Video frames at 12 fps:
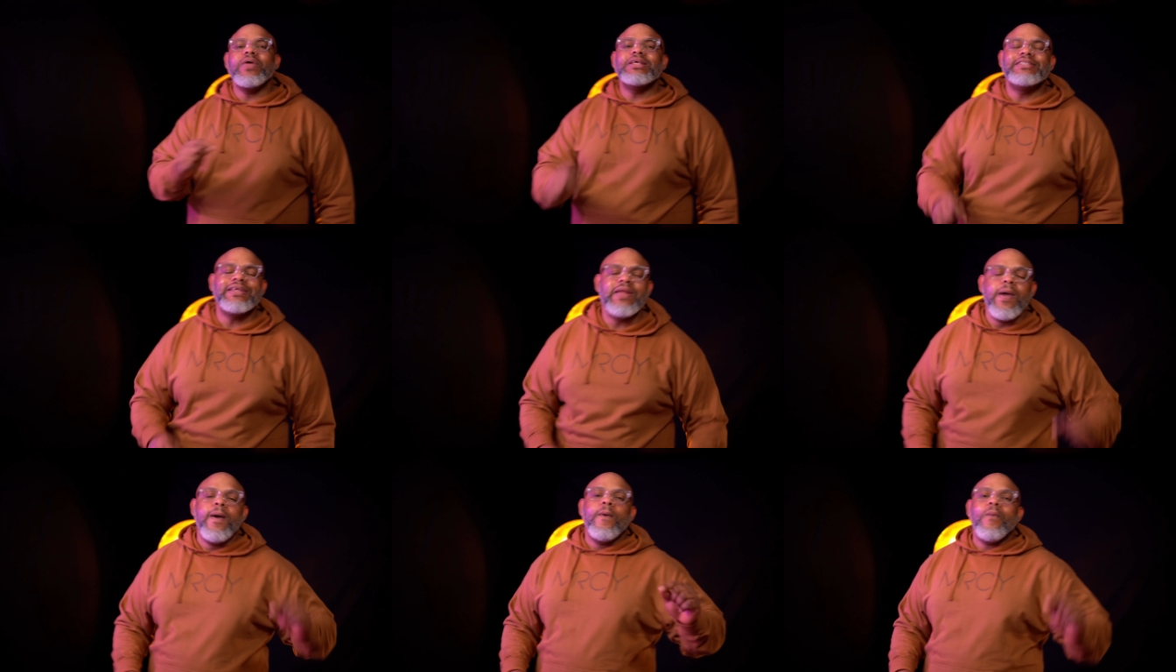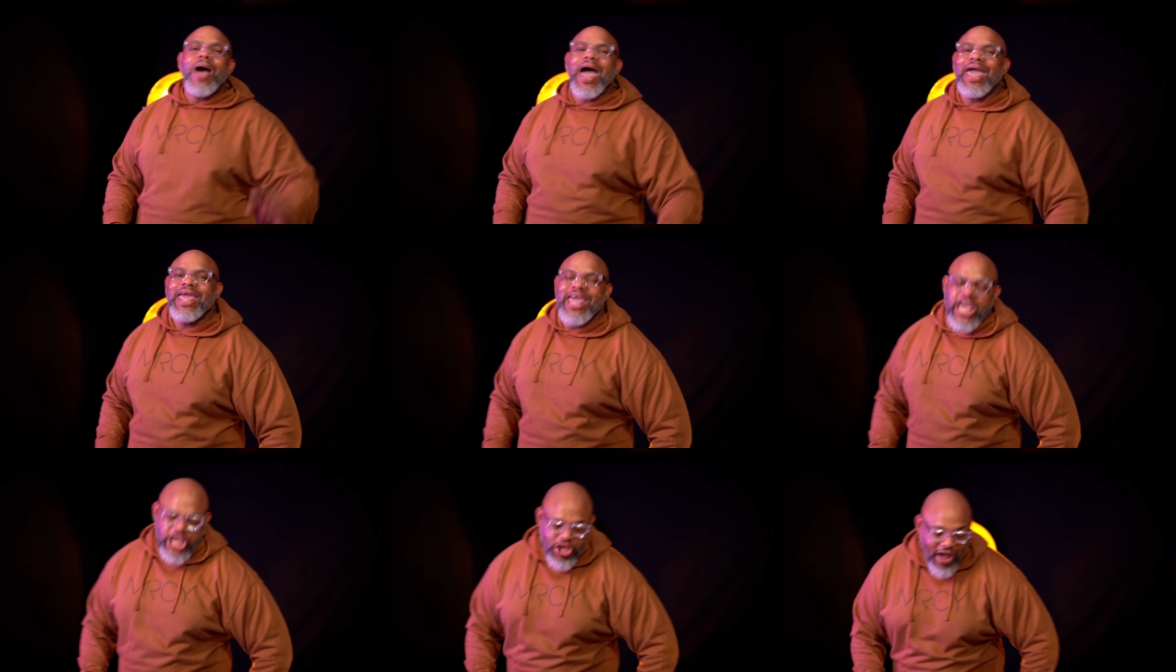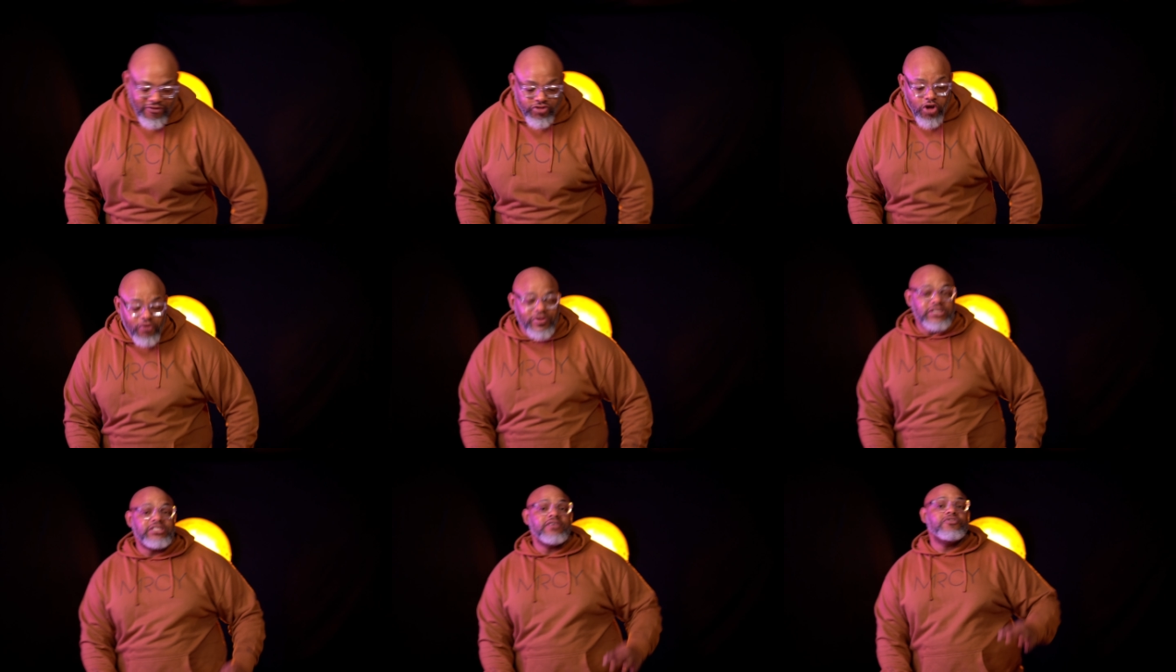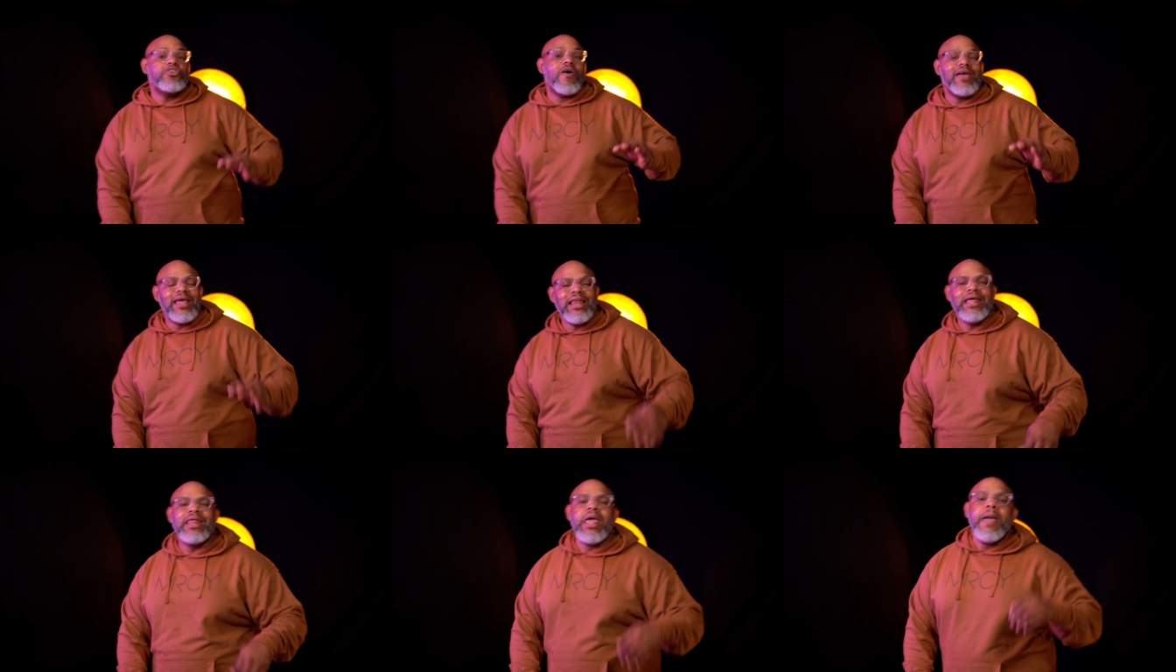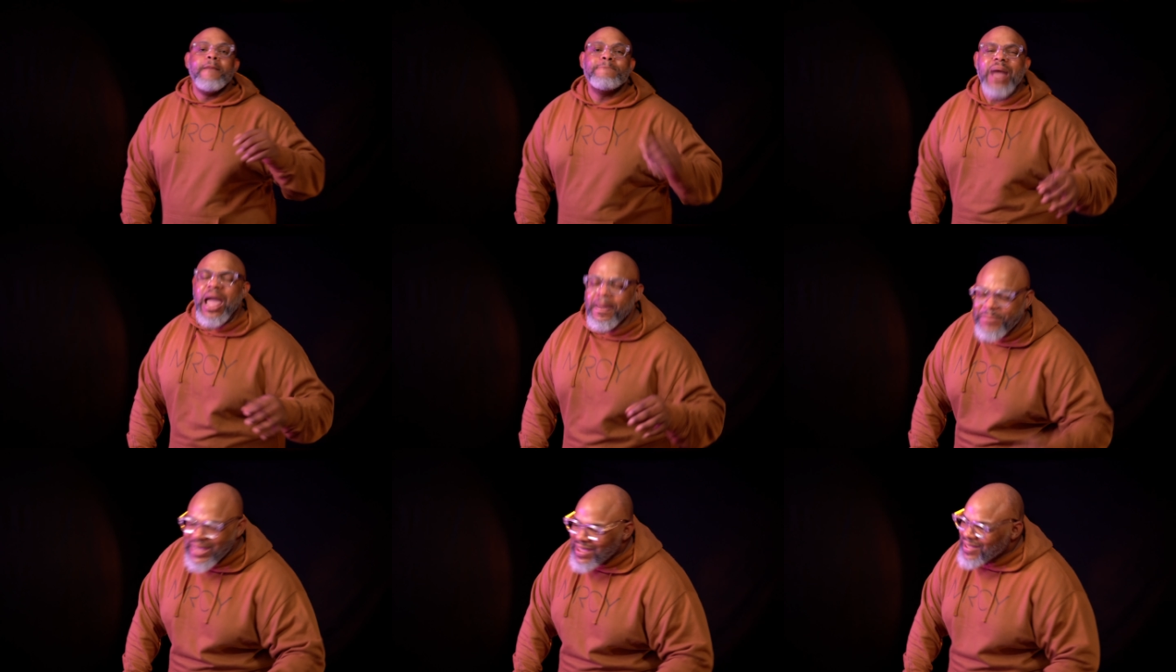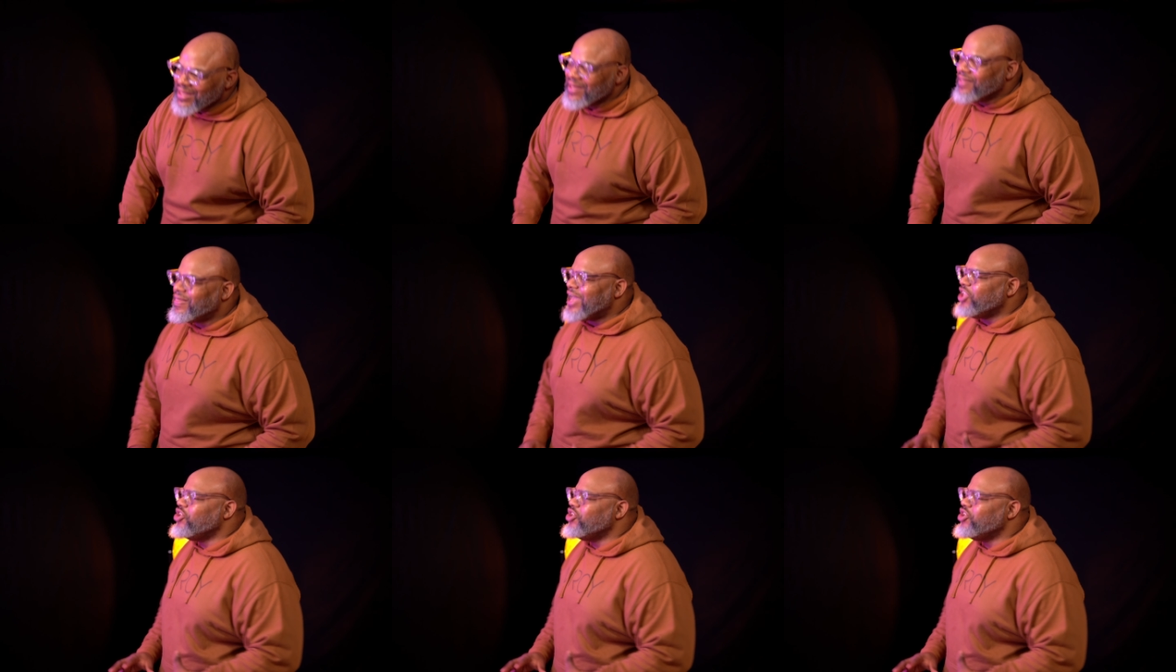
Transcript: reason why you have not received your healing might be that